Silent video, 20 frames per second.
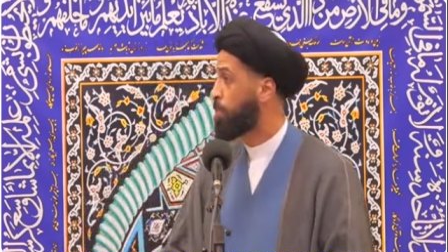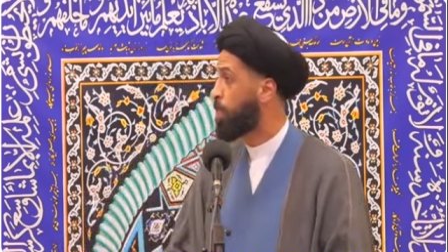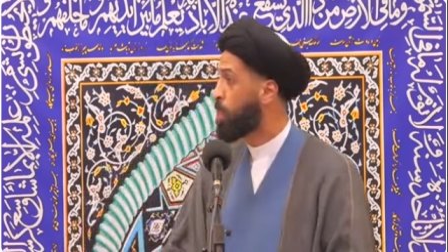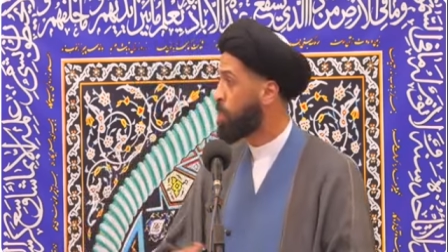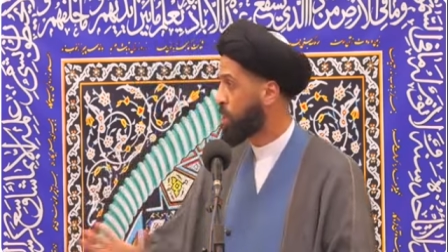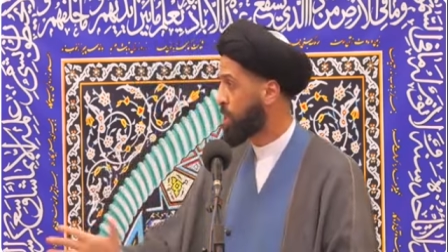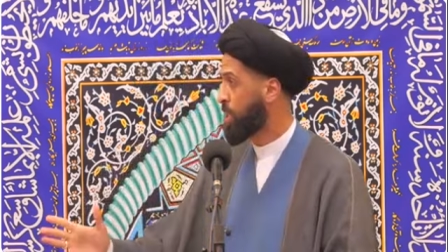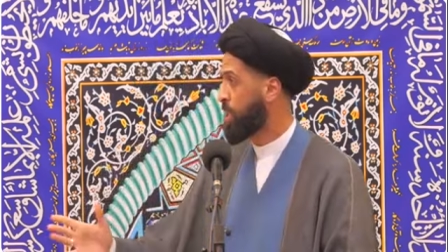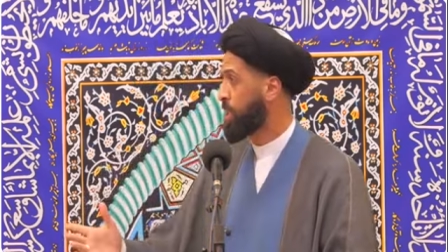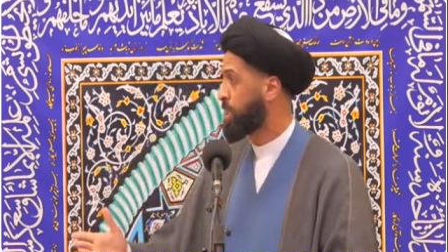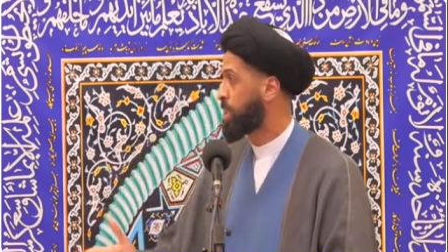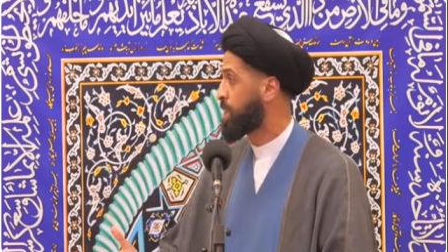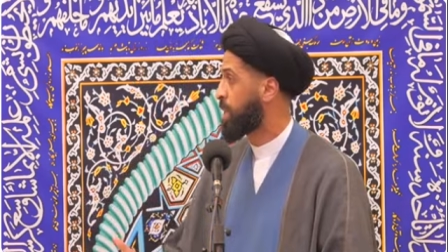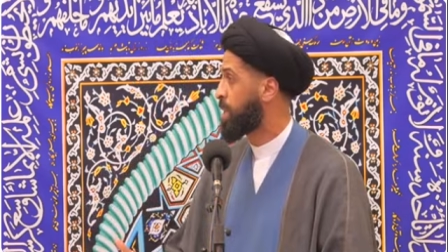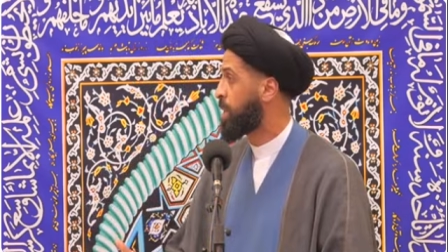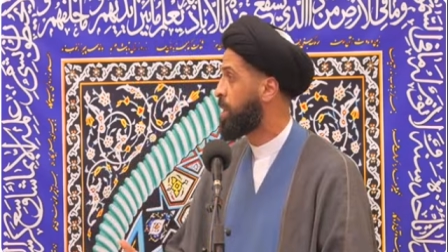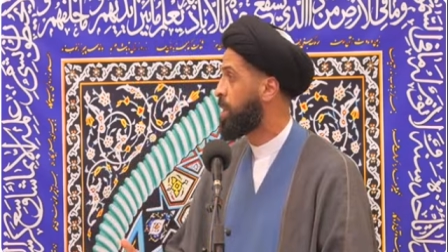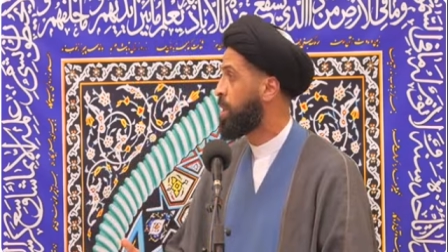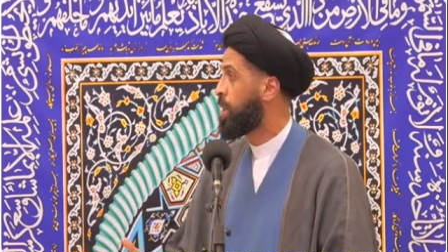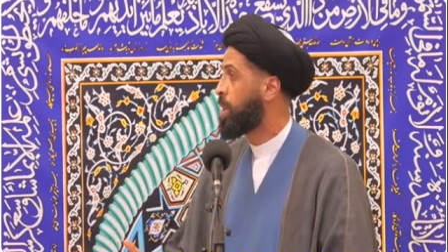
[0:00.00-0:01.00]

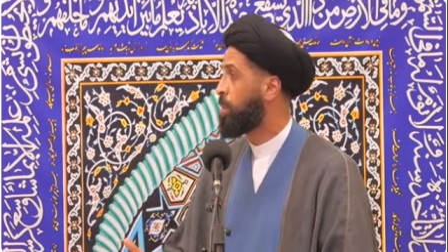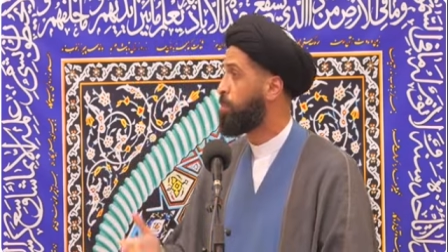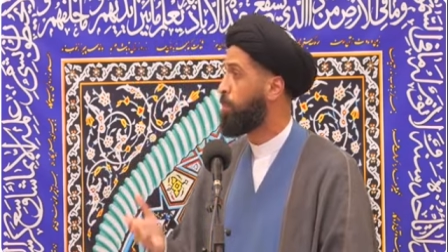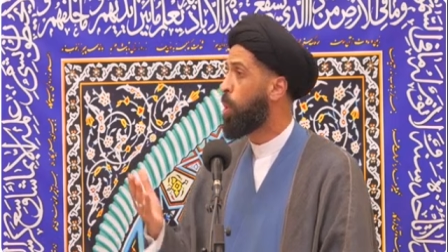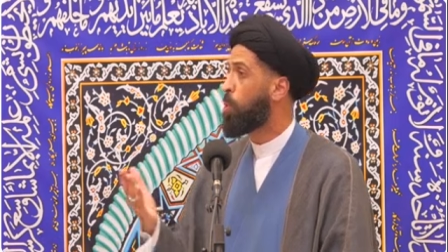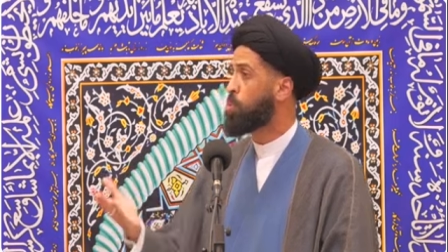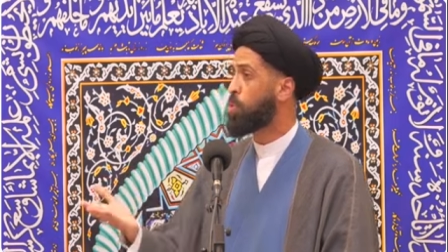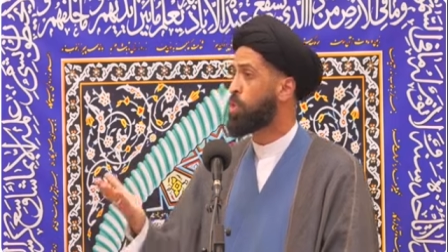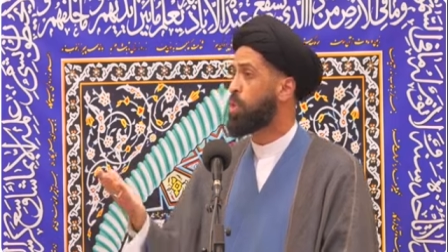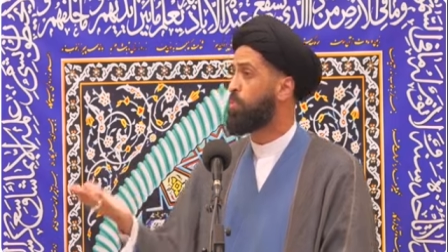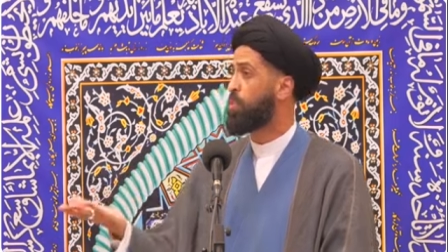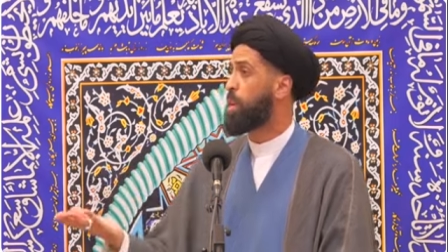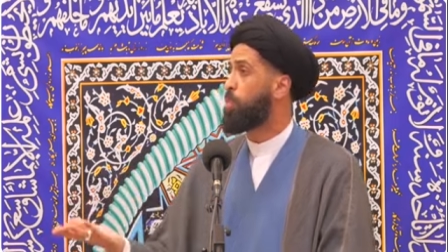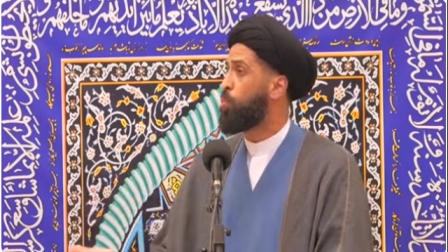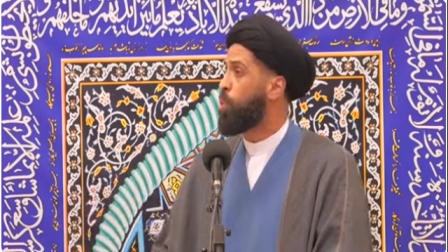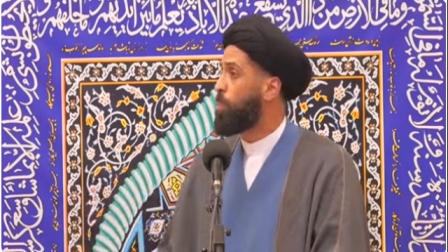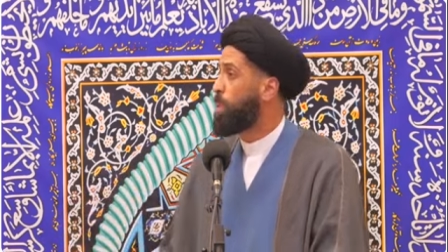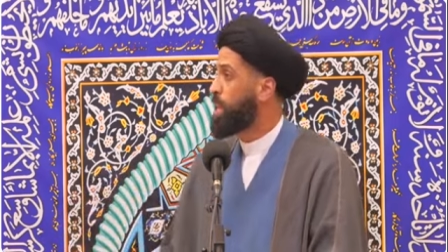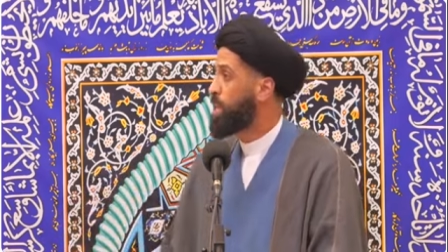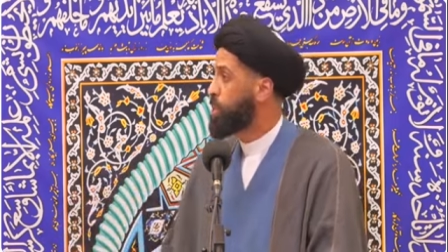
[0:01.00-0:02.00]
mercilessly. Most of them
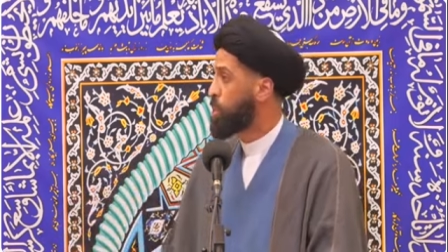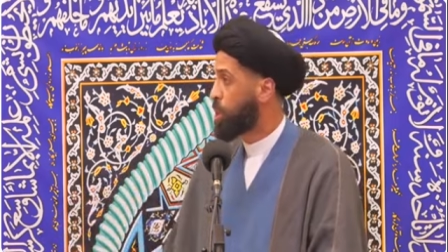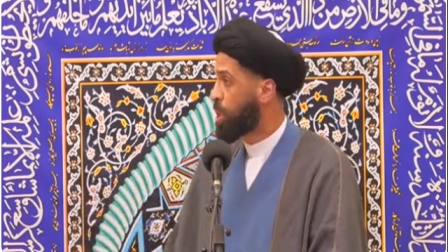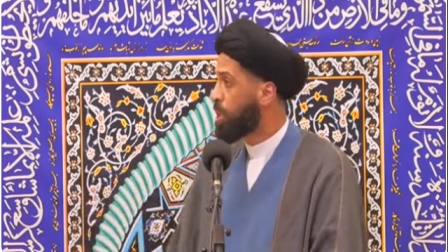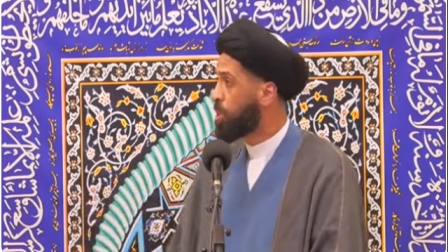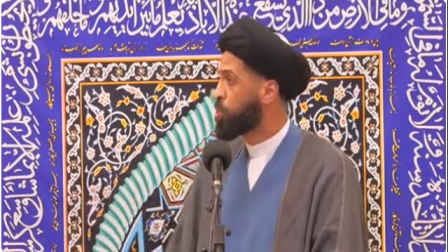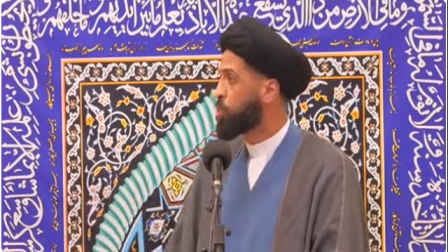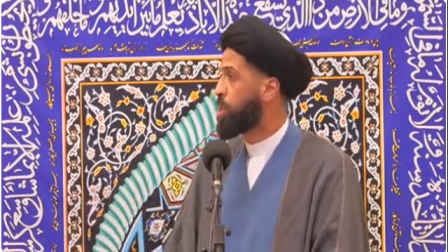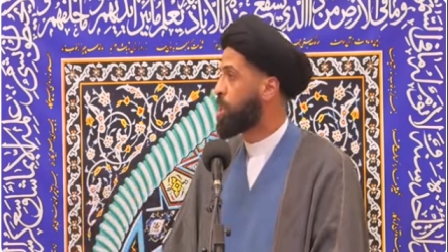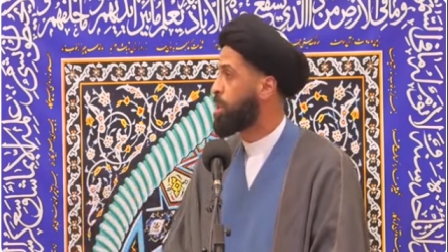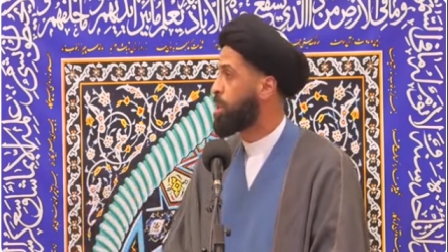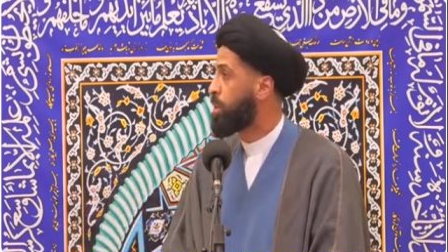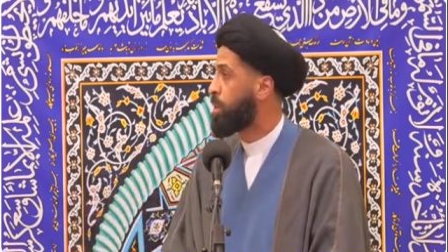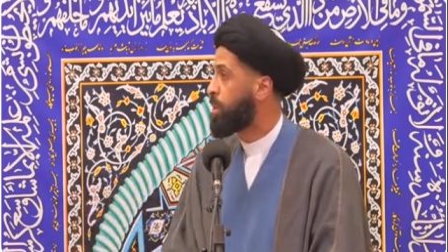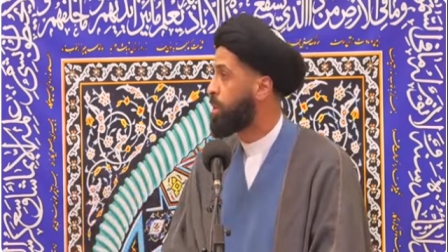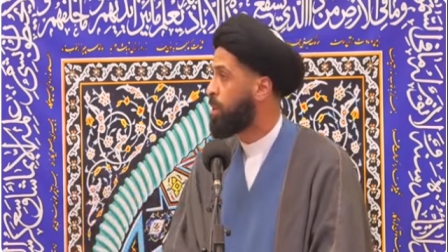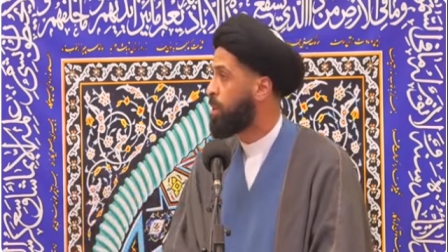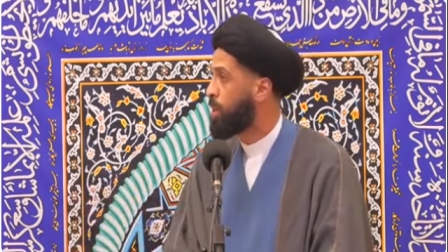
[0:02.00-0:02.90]
women and children.